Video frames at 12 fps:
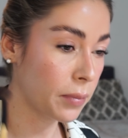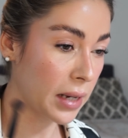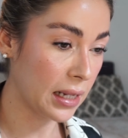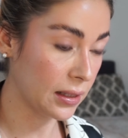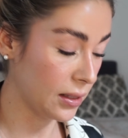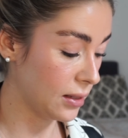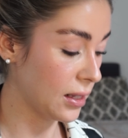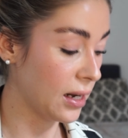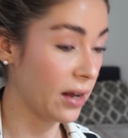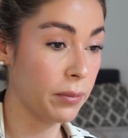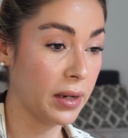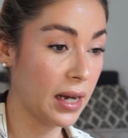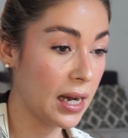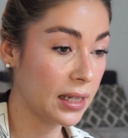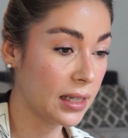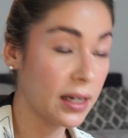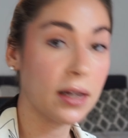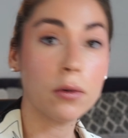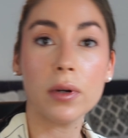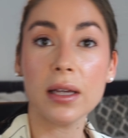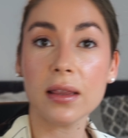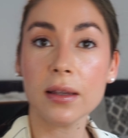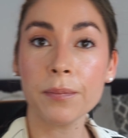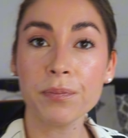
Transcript: palette that I've been highlighting with.